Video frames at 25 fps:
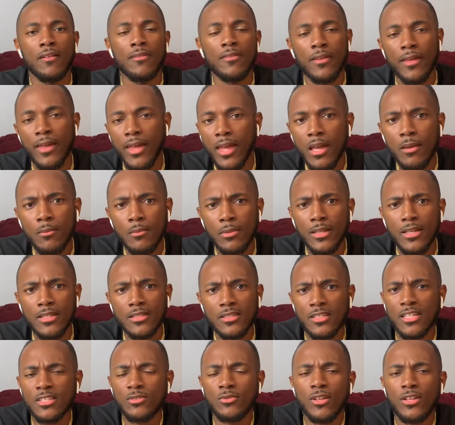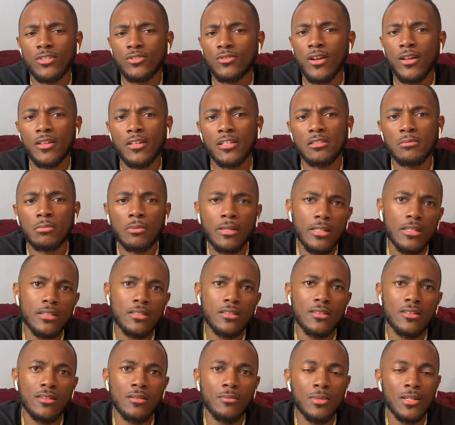of the ambulance. That's what I tried to explain
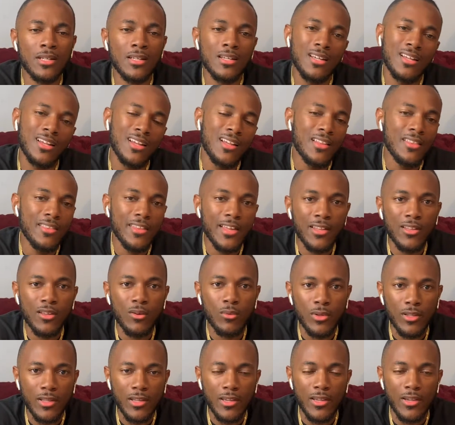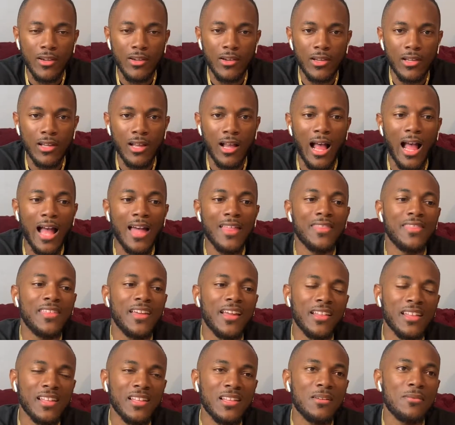to them, but they didn't want to hear it. I
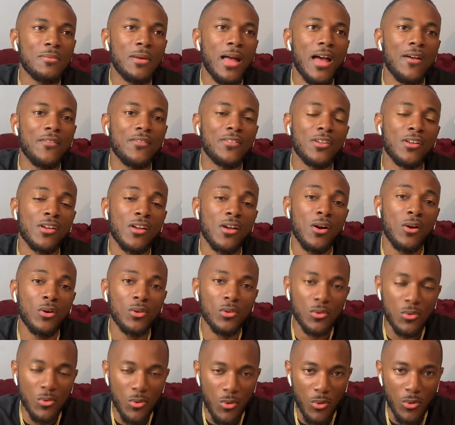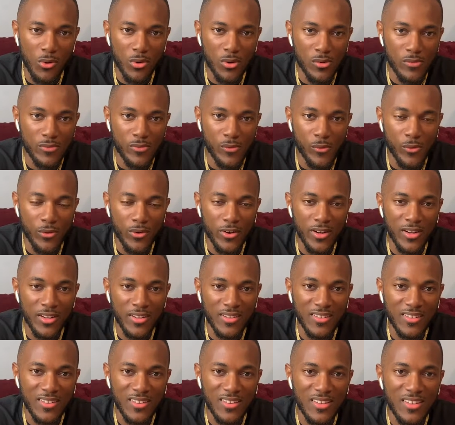then ended up having to go to court for
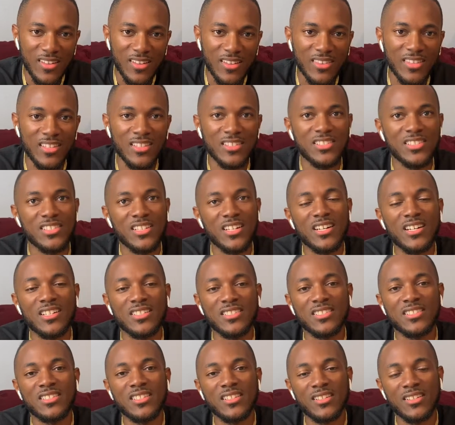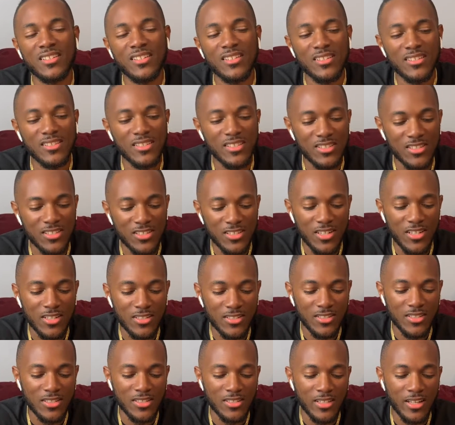it. The judge
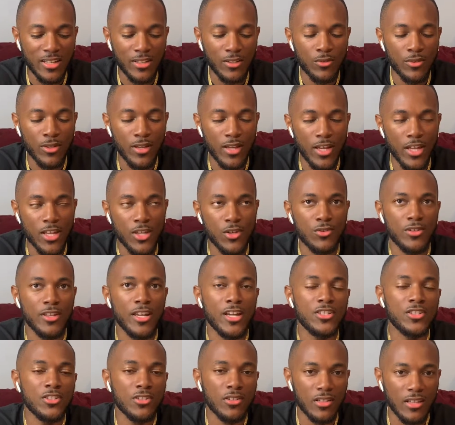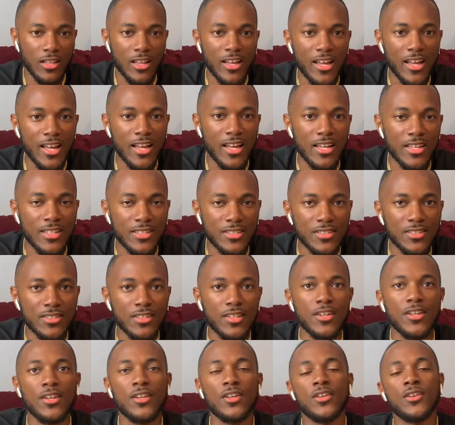decided, okay, you did your class,
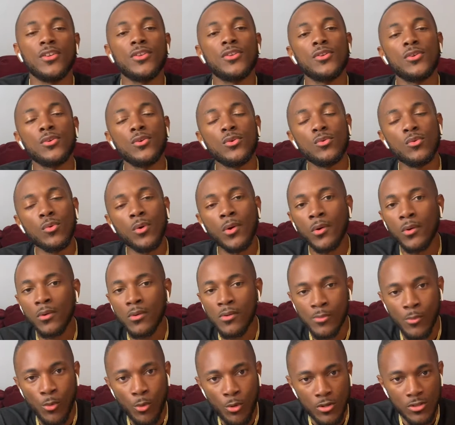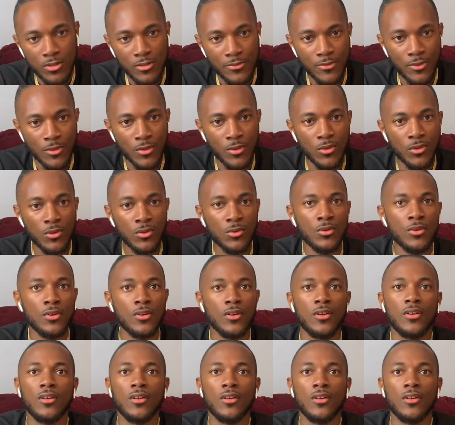you were remorseful,